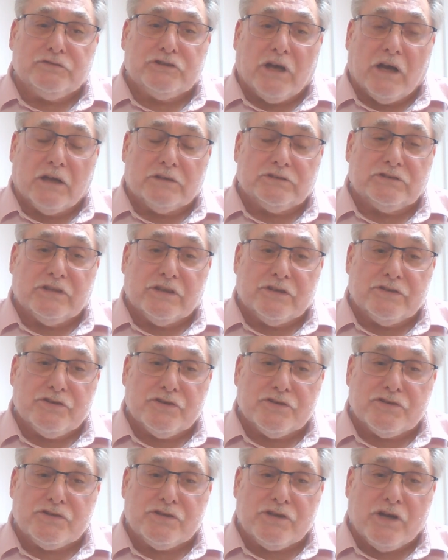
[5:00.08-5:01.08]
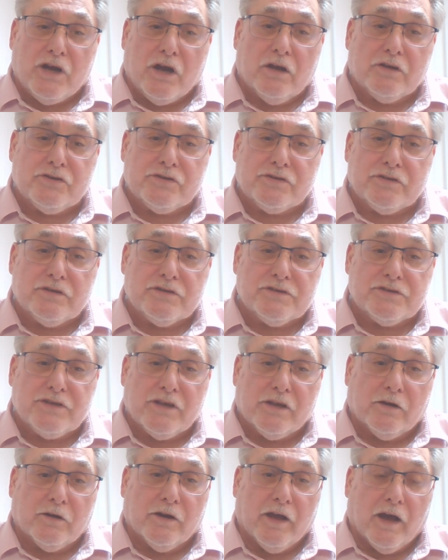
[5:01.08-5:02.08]
of shots that just touched the
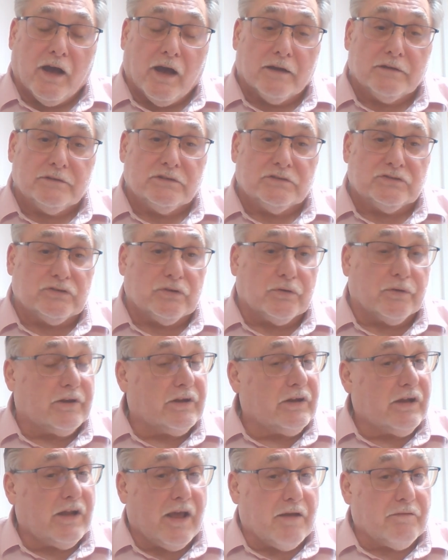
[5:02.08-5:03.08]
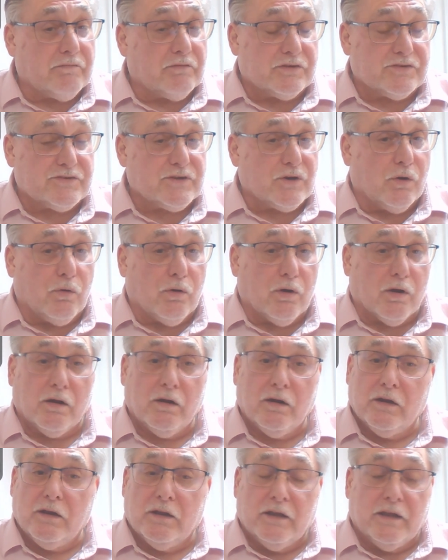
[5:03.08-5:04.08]
center dot. So they didn't have to
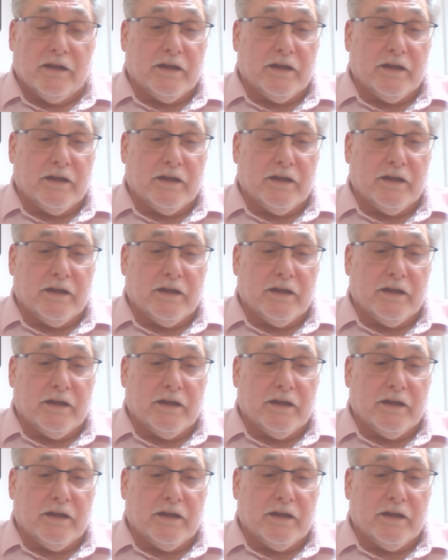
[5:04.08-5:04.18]
score.